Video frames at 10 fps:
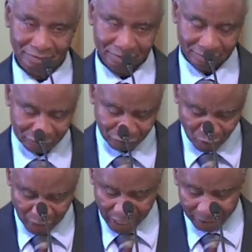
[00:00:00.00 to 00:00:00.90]

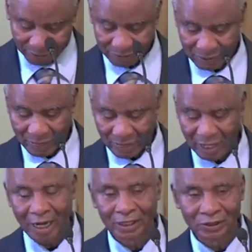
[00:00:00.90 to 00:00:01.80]
before now,
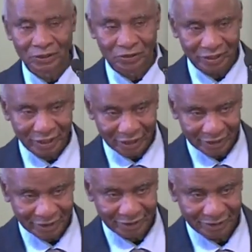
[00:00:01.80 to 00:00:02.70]
are you using
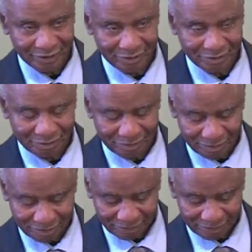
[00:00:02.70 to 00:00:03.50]
it? Mm, God bless you.